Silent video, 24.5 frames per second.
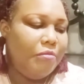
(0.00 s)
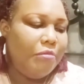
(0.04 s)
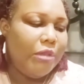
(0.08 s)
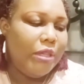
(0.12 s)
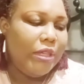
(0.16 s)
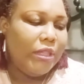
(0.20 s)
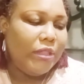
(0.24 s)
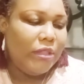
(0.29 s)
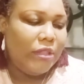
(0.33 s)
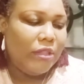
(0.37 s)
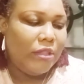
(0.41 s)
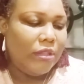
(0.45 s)

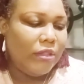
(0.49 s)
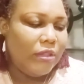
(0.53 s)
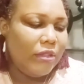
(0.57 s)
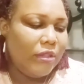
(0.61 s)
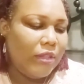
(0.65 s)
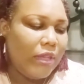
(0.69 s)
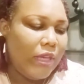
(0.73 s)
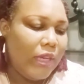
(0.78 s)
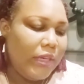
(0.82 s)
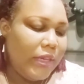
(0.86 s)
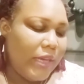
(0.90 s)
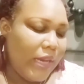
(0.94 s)
but
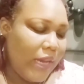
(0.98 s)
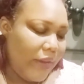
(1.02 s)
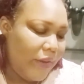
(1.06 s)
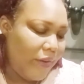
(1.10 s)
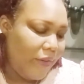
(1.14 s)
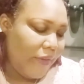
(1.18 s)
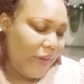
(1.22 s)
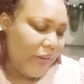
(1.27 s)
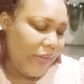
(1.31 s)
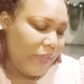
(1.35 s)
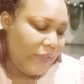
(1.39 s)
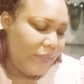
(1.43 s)
I
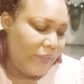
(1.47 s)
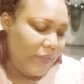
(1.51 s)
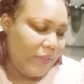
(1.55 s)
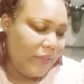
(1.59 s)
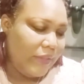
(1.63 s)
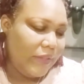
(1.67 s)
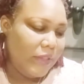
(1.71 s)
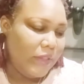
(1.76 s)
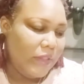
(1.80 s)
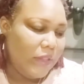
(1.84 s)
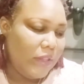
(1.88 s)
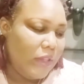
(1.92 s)

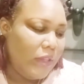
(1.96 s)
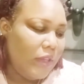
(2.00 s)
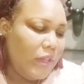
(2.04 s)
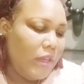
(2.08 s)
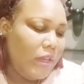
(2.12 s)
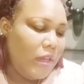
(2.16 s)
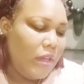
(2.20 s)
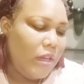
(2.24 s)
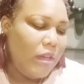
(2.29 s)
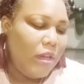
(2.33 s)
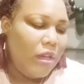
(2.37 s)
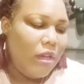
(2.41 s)
digress.
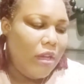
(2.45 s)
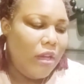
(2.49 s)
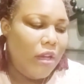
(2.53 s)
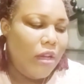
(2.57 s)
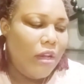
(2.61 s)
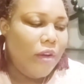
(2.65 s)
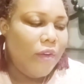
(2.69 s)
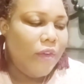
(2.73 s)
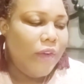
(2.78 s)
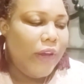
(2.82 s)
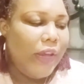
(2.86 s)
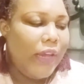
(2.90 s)

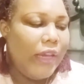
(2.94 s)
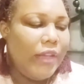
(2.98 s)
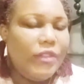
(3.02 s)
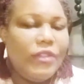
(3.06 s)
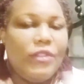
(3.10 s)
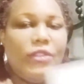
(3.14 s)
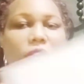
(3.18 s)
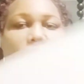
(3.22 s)
All right,